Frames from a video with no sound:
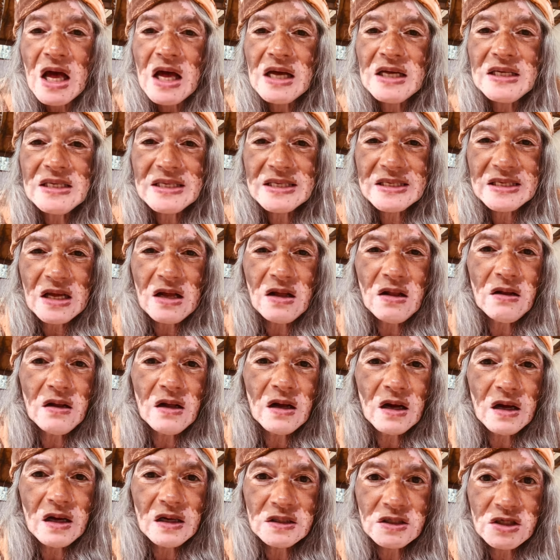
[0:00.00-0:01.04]
A soul
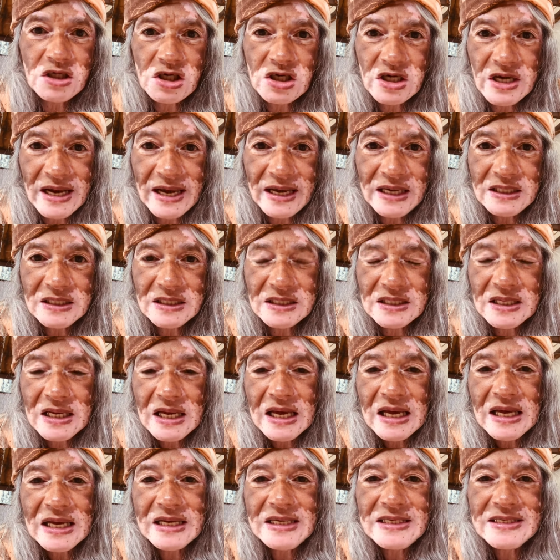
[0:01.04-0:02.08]
contract
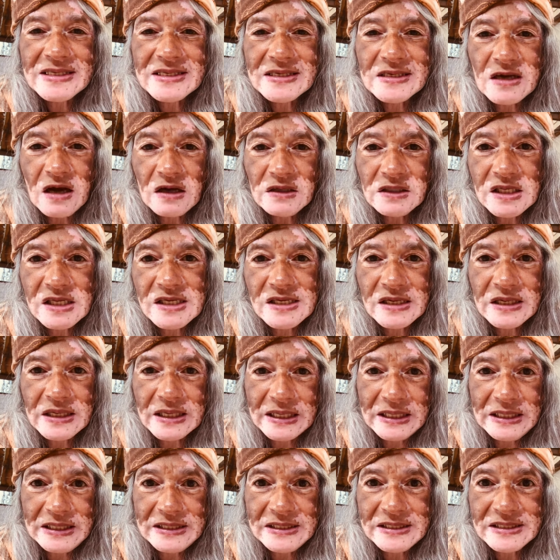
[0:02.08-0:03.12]
is not so
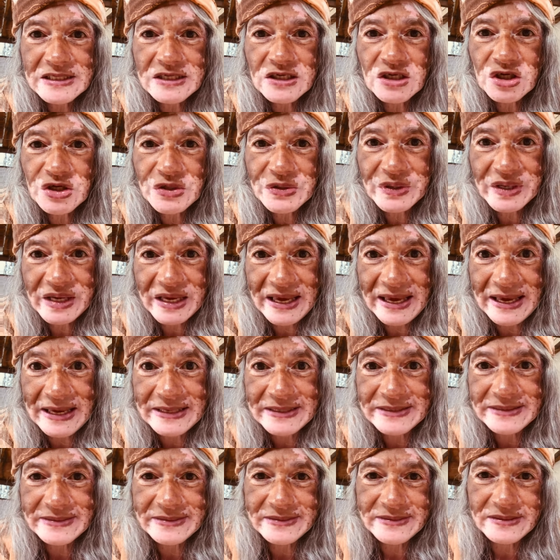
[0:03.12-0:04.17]
easy to
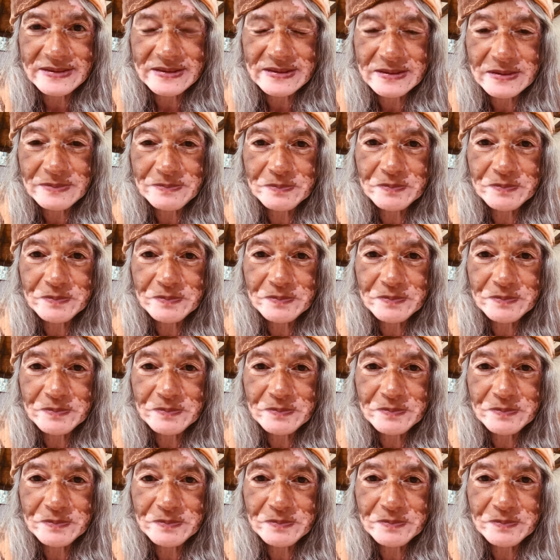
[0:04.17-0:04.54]
end.